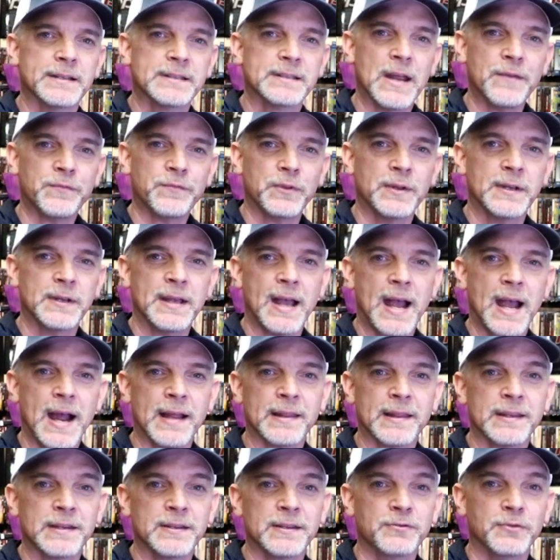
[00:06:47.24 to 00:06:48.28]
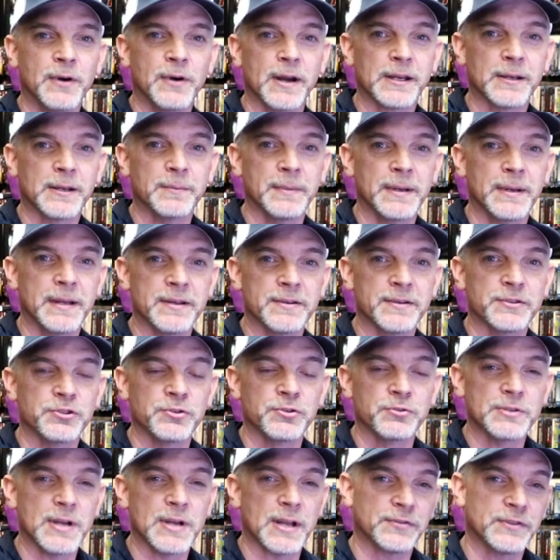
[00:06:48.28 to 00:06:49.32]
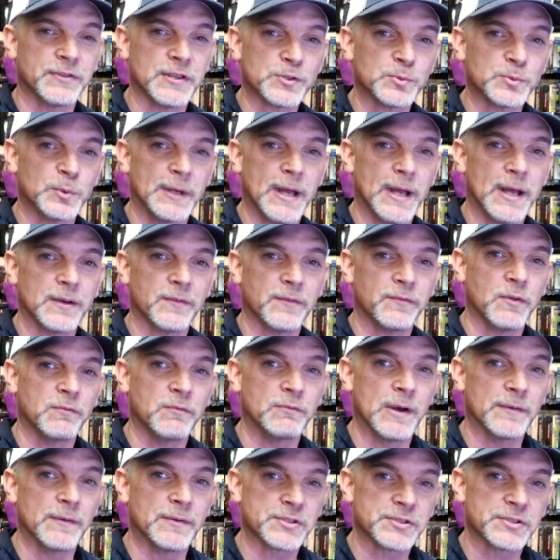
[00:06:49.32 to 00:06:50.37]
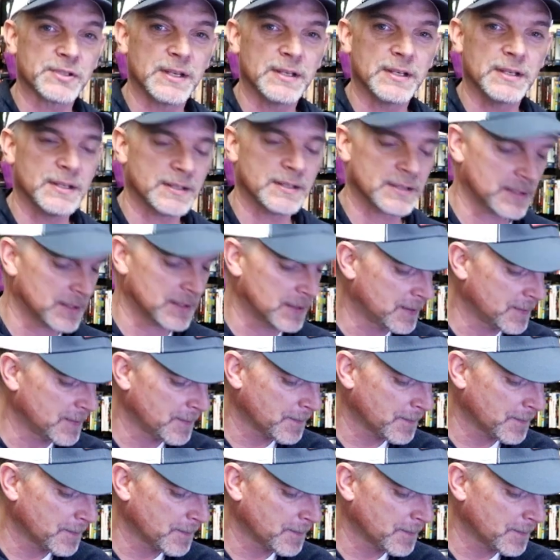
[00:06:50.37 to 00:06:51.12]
Definitely highly recommend you check this one out if you've never seen it.